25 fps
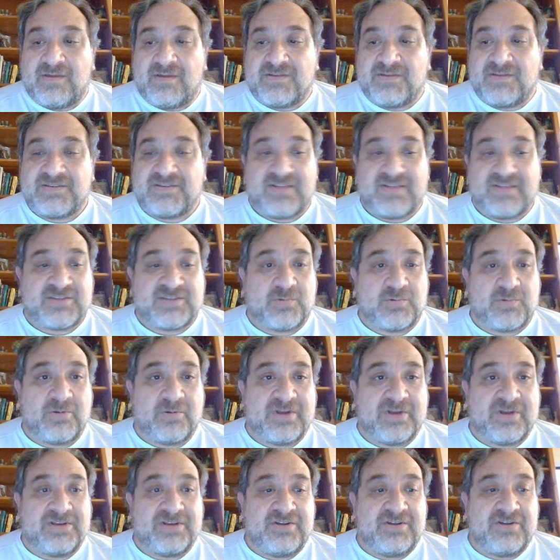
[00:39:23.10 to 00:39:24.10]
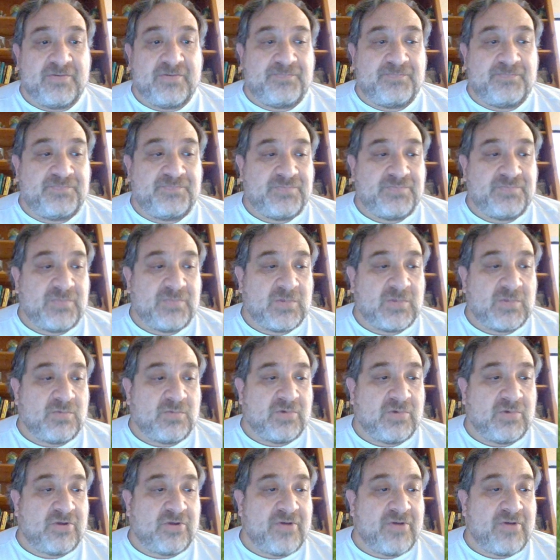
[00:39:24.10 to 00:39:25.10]
So that's what we're going to do.
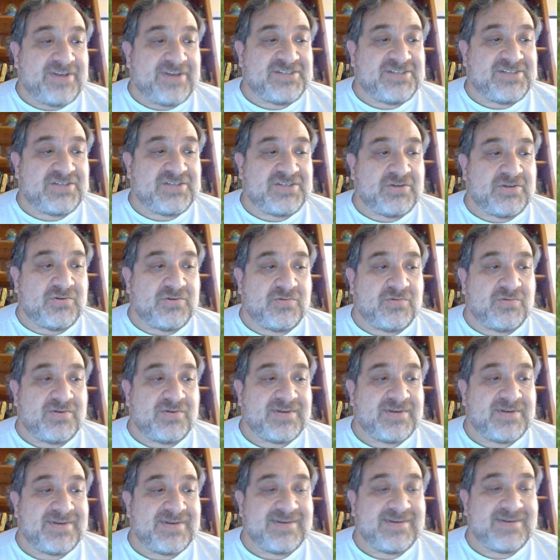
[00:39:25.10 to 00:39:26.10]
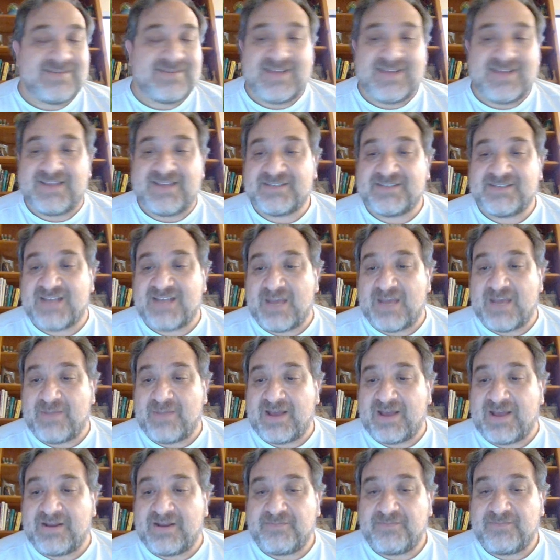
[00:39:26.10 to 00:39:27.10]
We're going to take a stab
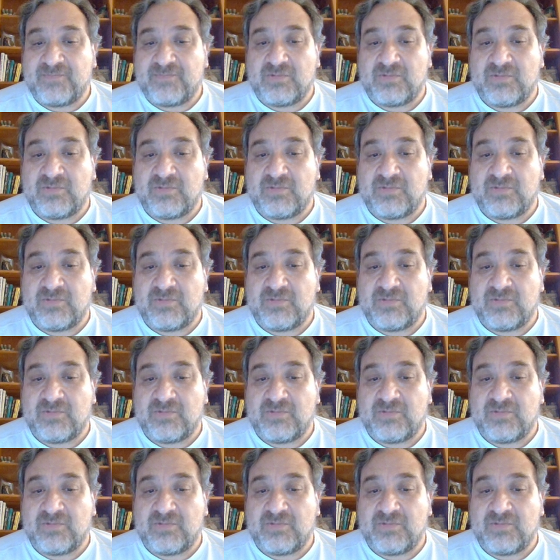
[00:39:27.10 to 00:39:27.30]
at it.